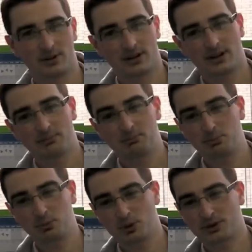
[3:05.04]
I
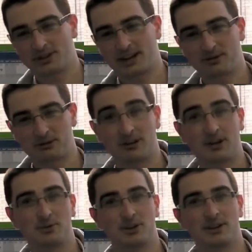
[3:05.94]
wouldn't have
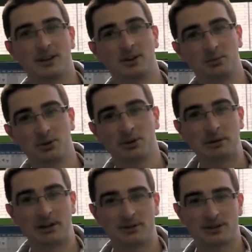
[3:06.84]
agreed with a, a, number of the
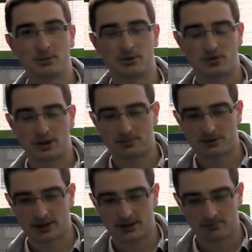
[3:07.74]
players that were
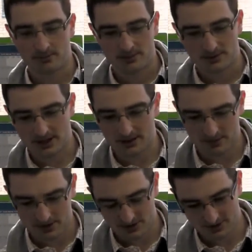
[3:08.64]
dropped. Um, Don
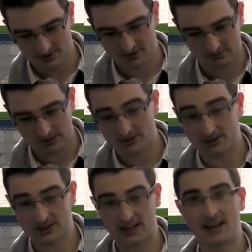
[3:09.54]
mentioned the,
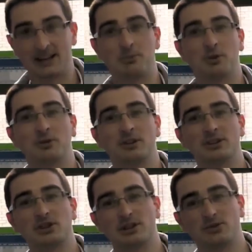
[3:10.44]
the 10 that were
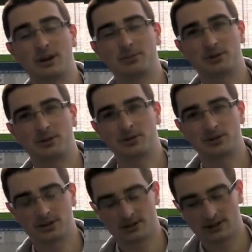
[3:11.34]
initially dropped, of
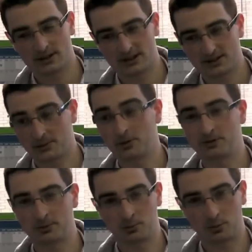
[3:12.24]
course, and, and, and some
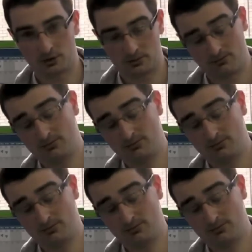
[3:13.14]
of them were